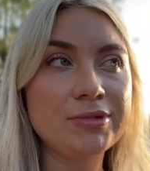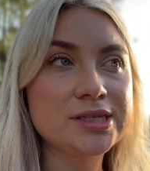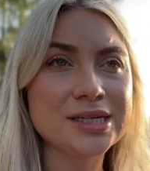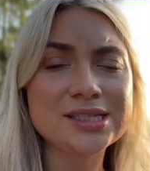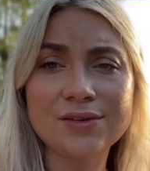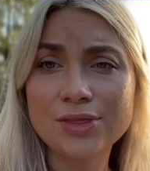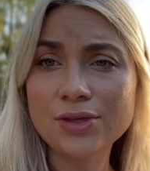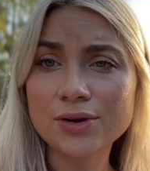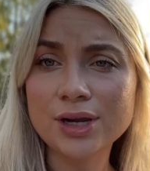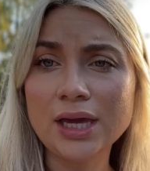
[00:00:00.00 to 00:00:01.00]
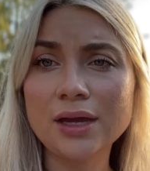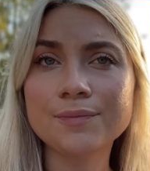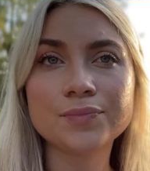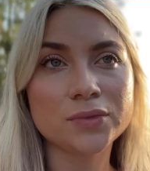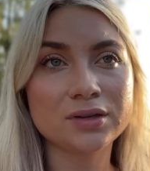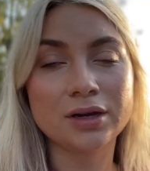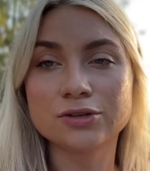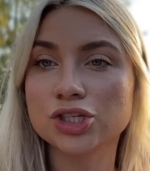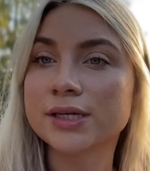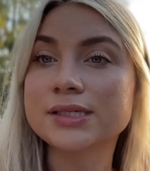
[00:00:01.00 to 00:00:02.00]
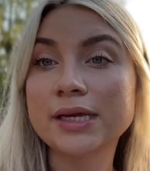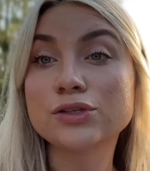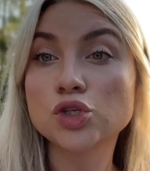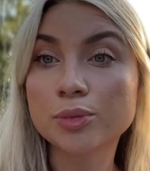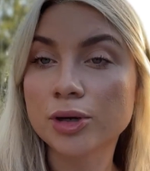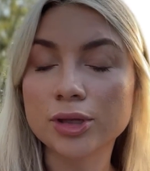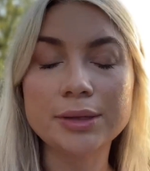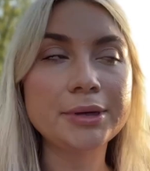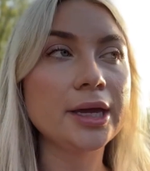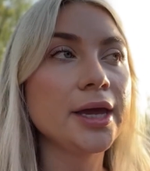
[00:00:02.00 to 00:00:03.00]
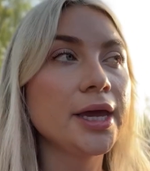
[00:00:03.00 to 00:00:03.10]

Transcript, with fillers: It's like 7:30. I don't know, should I say super early, but